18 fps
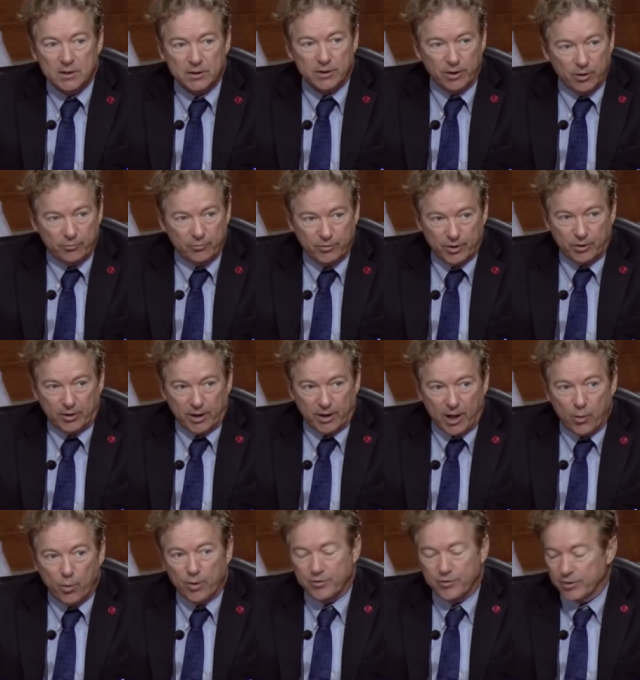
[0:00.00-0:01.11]
You know, figuring
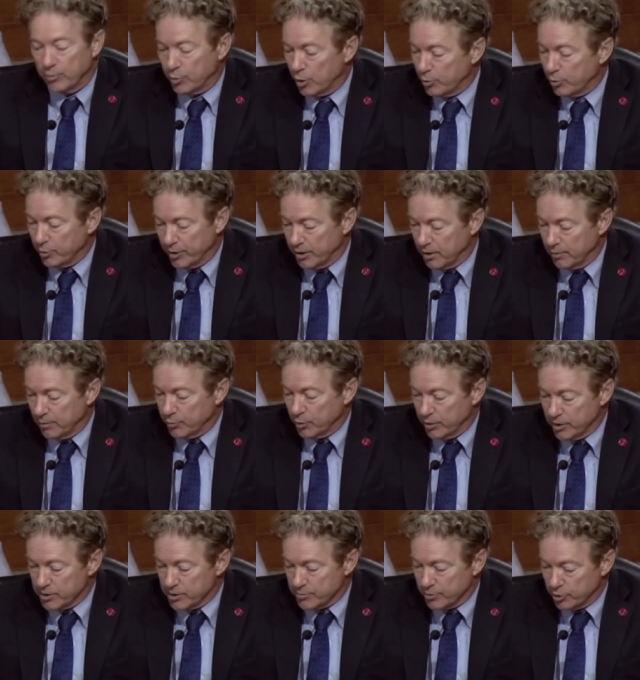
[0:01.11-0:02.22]
out what the appropriate number
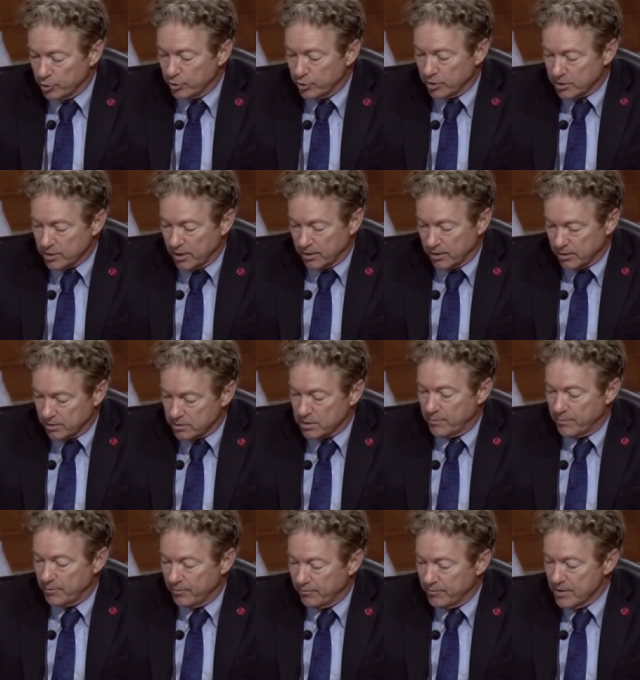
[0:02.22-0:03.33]
is, but you could take
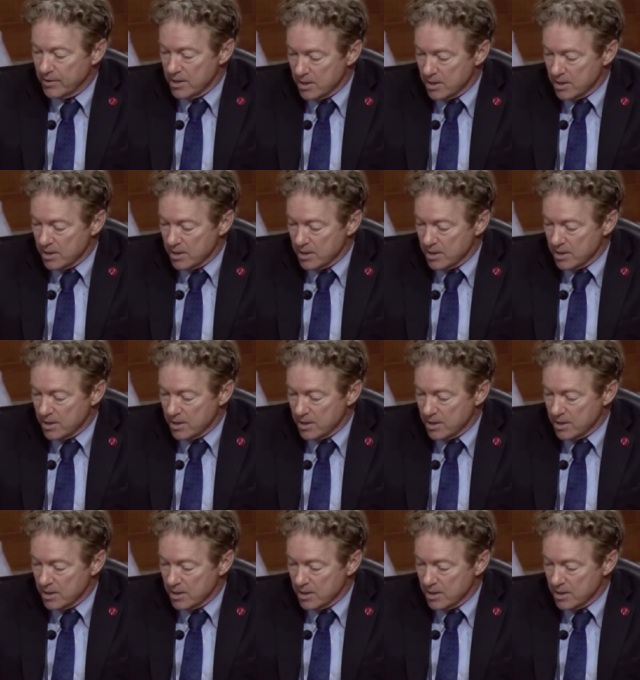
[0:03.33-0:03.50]
some of